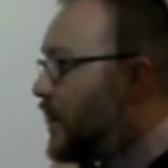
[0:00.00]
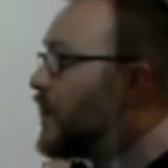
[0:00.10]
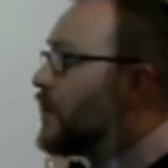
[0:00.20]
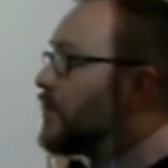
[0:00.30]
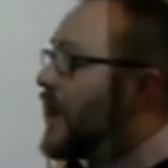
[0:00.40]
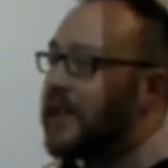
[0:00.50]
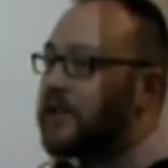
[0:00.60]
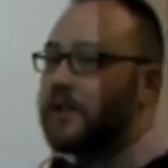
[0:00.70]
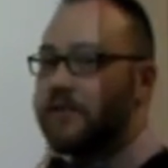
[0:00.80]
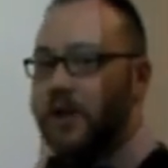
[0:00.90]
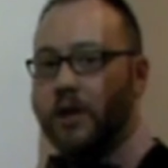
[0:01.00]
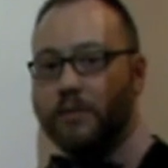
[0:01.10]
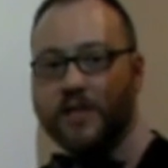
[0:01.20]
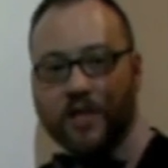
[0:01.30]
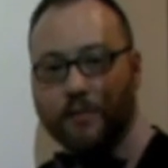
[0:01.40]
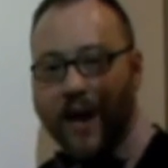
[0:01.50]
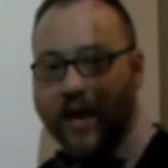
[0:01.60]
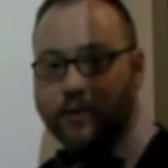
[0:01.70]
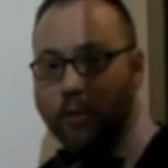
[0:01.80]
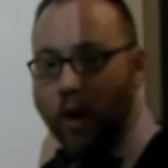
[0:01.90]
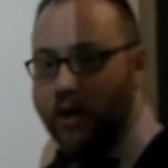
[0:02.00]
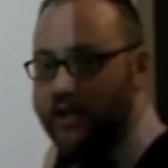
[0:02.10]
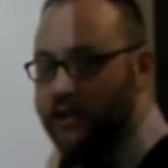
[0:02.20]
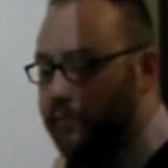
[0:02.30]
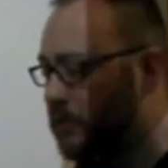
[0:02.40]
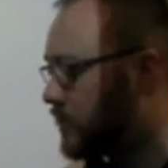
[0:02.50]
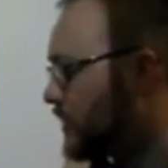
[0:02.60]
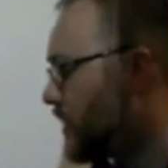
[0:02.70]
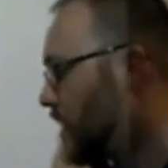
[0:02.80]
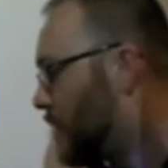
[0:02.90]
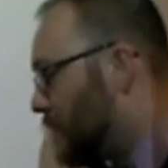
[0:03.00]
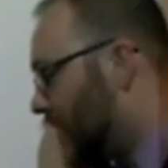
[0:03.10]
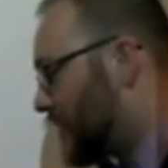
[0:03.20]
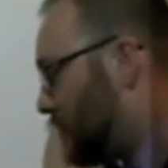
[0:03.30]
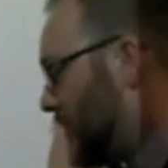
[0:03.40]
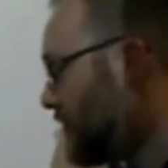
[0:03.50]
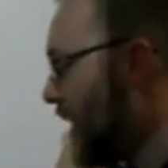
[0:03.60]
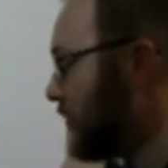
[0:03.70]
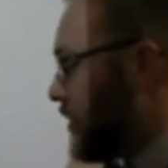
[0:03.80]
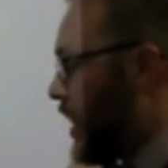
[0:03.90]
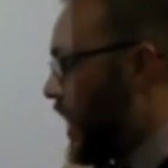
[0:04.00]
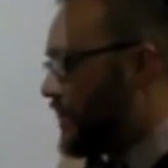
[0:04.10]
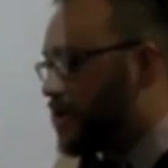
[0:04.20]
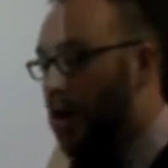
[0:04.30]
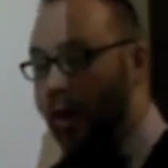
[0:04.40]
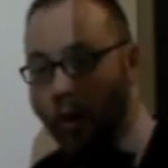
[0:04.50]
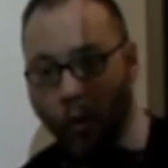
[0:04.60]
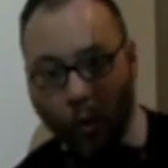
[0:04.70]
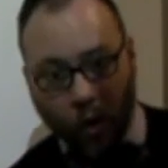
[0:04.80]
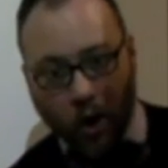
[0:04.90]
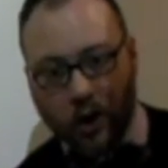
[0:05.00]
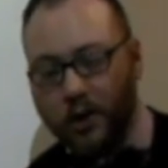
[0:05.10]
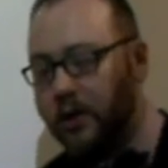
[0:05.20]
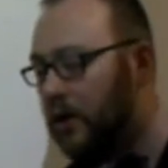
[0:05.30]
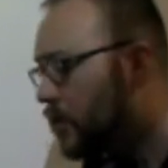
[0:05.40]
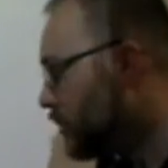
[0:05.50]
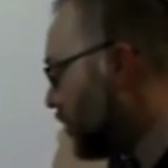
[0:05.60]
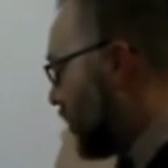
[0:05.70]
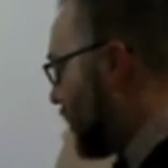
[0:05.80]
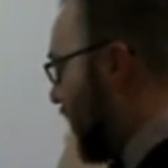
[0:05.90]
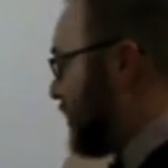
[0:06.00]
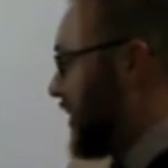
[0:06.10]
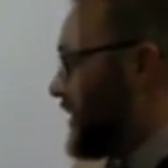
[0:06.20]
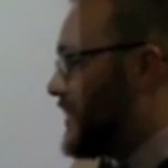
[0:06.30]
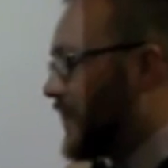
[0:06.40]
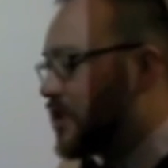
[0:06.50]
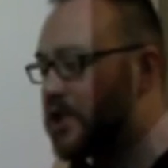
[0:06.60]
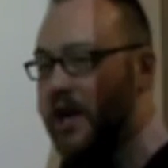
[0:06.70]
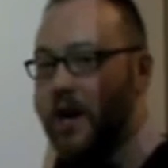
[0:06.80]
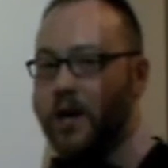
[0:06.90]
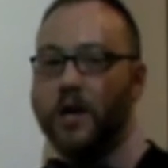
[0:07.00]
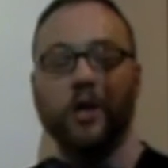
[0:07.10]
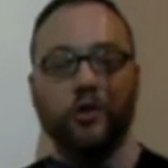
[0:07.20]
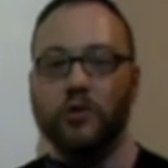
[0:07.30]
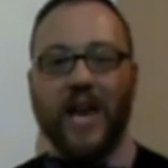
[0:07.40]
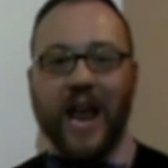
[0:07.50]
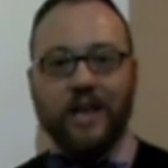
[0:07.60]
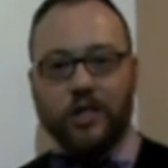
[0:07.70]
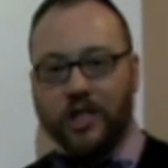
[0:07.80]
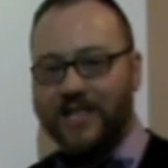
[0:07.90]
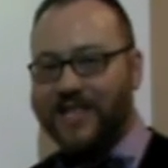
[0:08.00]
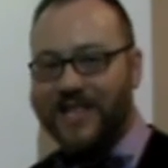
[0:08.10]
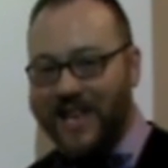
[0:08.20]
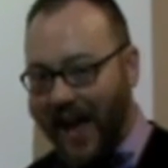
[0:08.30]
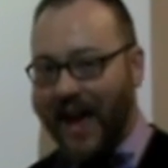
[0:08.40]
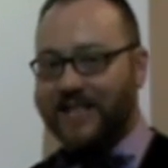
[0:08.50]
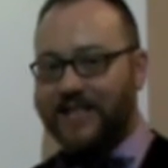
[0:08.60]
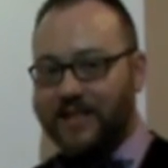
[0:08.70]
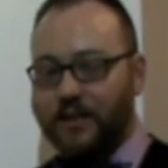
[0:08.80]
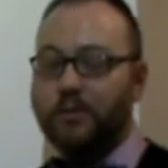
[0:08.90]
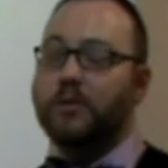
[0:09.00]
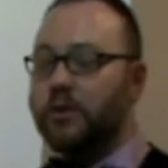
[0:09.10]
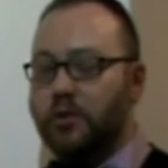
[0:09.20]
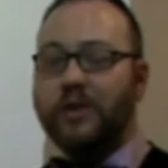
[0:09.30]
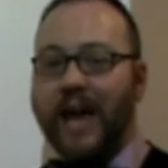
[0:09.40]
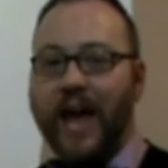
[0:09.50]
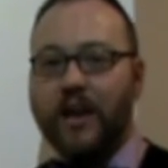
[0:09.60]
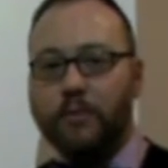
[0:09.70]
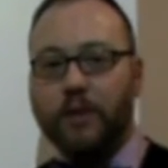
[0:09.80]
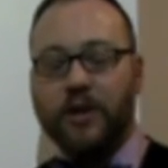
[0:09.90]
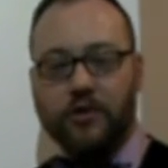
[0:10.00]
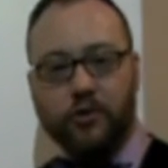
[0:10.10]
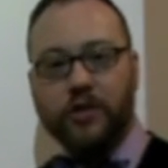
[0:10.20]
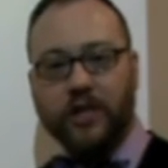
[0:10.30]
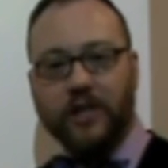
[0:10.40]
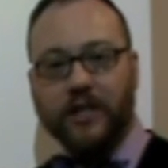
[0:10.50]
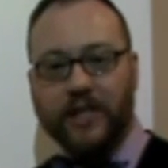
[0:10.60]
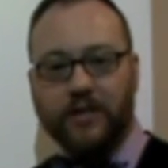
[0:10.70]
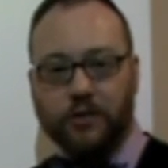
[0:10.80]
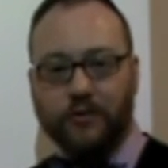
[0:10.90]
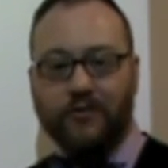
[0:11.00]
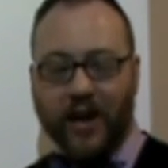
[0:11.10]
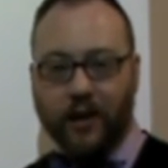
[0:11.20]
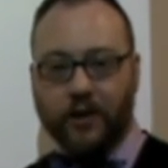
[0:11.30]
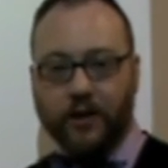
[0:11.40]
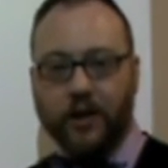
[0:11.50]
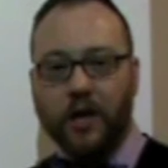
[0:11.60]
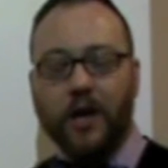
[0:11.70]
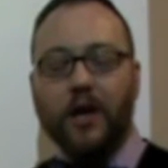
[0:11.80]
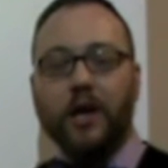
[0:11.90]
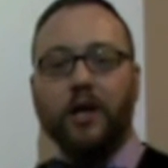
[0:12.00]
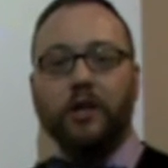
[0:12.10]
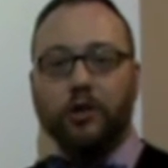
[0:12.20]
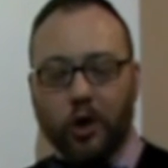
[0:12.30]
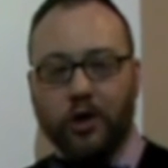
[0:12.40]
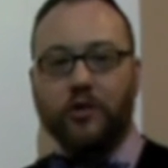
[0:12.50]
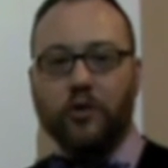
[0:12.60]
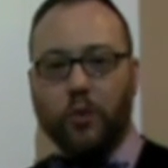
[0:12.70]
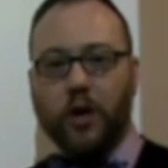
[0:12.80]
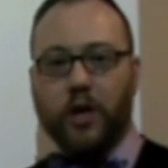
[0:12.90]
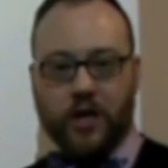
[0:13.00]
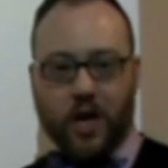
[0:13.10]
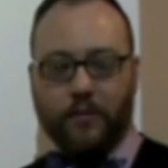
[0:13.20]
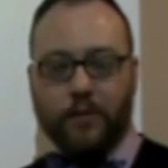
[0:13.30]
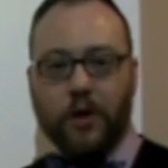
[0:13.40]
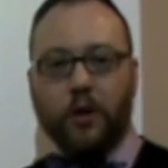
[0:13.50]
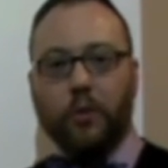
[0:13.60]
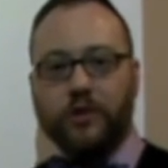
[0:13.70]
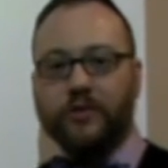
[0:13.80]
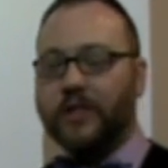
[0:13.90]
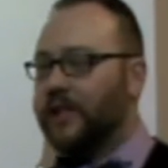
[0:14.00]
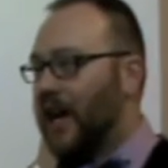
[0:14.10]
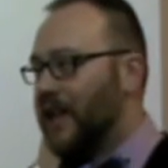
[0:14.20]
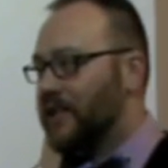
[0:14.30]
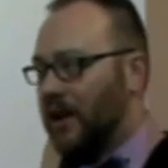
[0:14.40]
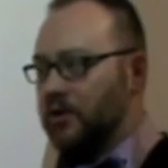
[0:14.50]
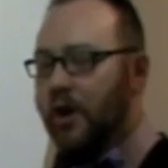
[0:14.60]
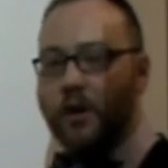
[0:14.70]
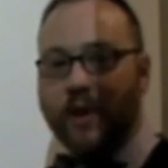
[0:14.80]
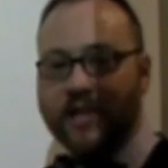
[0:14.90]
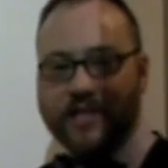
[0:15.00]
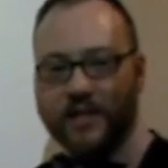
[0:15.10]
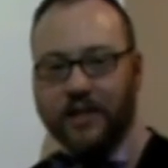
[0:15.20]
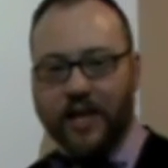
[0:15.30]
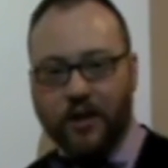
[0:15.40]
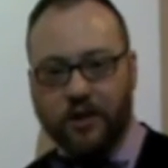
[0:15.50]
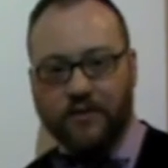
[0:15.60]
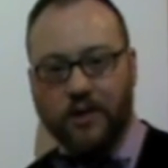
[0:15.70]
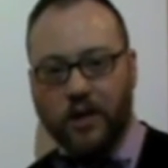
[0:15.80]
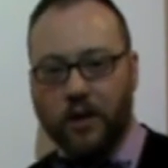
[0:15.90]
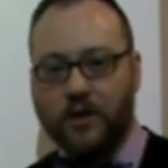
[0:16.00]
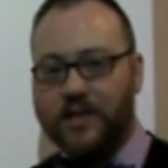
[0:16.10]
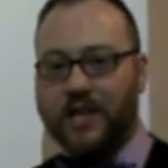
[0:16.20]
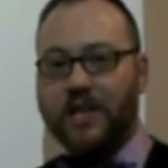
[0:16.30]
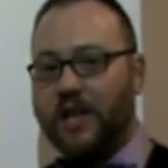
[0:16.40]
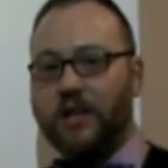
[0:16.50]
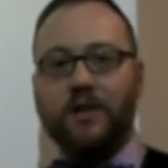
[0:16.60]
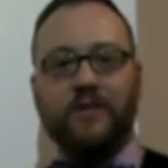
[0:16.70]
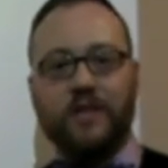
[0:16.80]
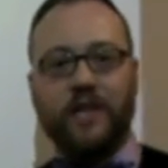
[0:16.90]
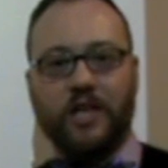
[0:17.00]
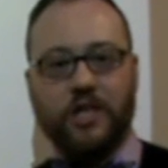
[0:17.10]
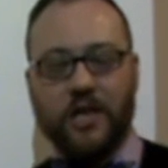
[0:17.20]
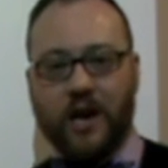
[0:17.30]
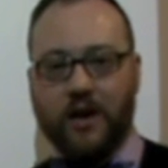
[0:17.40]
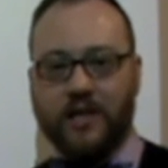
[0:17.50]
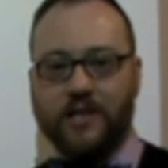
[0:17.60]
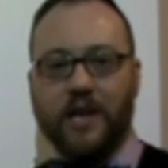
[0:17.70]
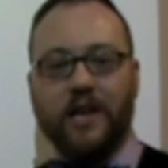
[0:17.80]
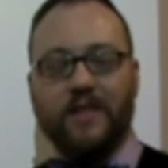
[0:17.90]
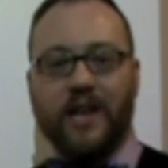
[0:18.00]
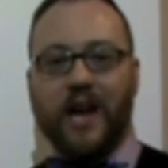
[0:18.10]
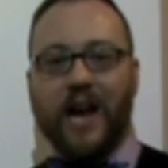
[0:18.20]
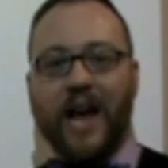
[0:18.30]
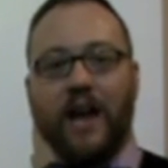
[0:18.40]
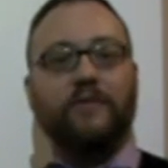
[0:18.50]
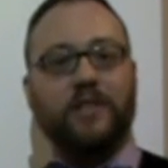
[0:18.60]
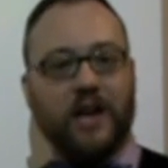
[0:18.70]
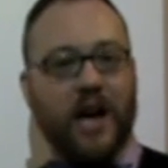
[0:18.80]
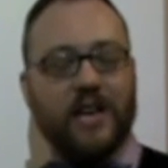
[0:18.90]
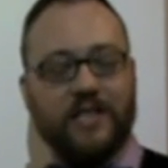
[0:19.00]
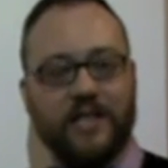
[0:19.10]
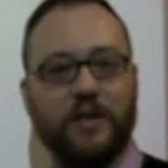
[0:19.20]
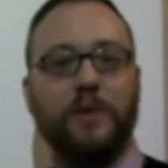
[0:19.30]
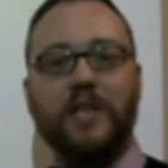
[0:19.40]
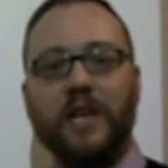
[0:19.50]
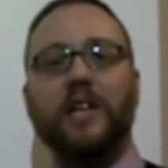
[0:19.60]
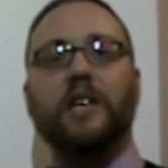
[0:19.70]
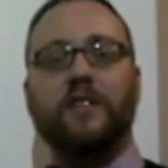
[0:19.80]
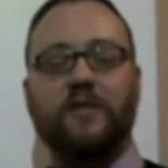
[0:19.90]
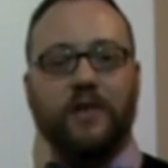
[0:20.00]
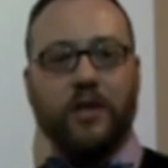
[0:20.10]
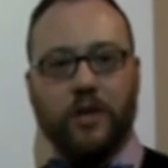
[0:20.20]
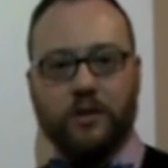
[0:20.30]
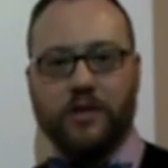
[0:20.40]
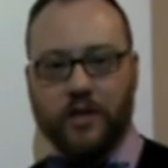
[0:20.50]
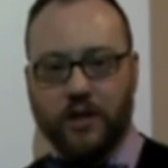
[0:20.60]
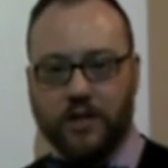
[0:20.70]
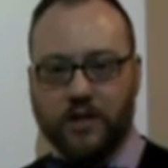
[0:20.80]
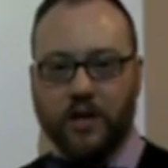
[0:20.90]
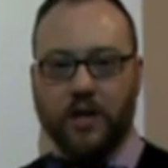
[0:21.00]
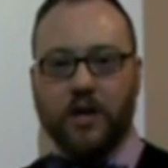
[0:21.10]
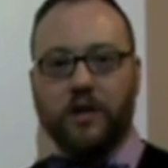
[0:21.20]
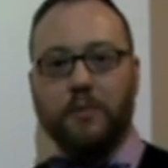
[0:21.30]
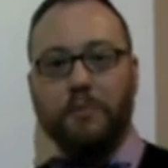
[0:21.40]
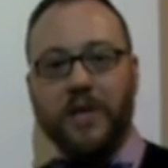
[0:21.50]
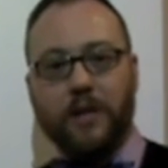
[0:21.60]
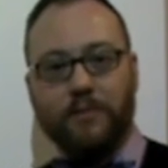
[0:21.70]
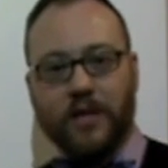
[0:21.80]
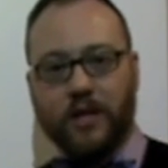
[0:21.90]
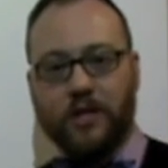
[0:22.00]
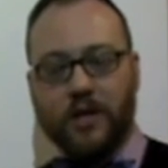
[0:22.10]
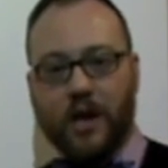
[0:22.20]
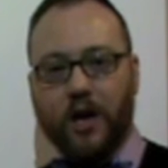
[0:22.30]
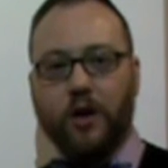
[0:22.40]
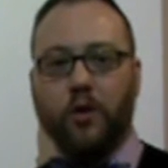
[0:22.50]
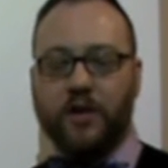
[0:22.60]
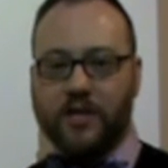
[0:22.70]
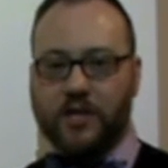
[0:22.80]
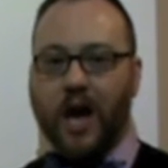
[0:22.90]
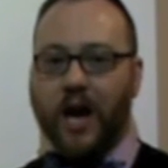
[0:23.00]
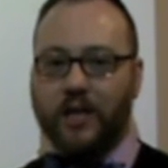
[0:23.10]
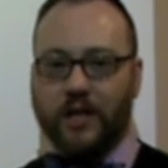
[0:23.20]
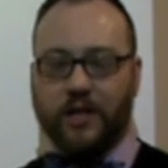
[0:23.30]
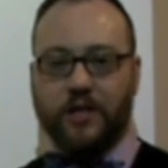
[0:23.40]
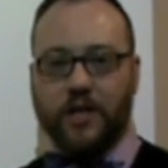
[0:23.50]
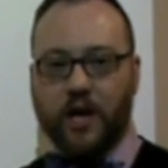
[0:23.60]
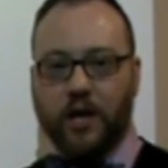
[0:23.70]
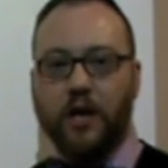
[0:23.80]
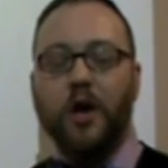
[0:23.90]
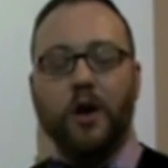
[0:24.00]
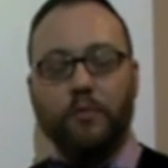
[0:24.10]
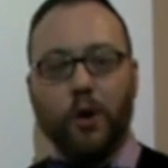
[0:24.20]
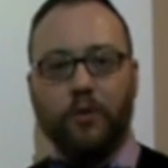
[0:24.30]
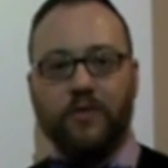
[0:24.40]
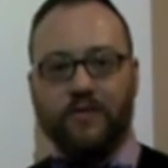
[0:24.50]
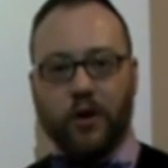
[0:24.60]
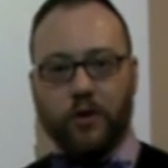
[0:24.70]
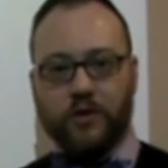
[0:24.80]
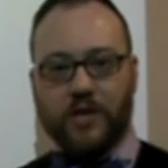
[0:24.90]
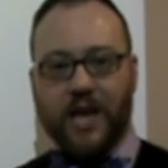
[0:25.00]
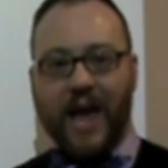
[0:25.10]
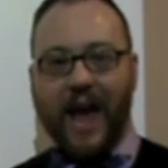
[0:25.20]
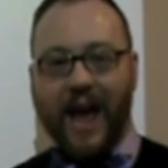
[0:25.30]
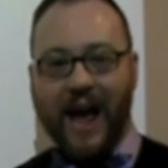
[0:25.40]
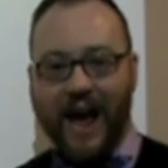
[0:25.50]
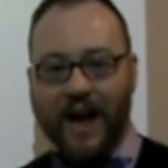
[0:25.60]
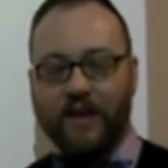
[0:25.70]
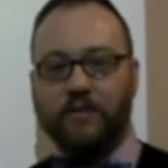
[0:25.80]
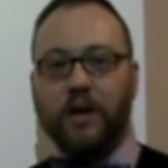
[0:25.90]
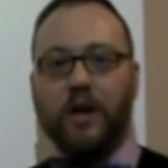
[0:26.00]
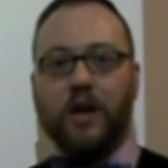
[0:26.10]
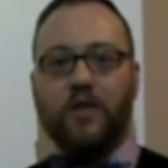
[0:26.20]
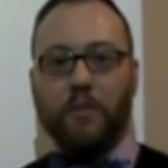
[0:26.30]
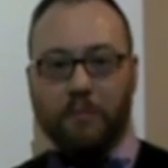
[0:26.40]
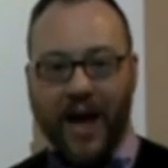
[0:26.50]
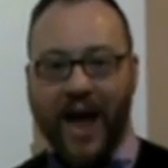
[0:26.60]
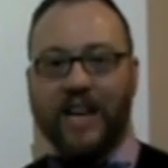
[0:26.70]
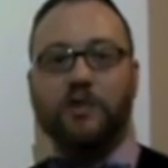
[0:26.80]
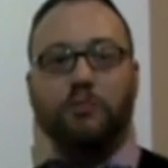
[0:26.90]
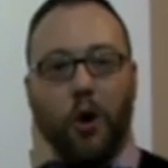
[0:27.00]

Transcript: Irregular verbs and their past participles must be memorized or looked up in a dictionary. You can't just guess. You can, but it's usually going to lead to failure. Look the word up. What's really nice, and I'll talk about this a little later in the video, is that either of the dictionaries that I advertised at the beginning of the video series, the Beam Dictionary or the Stein Dictionary, both of those have the past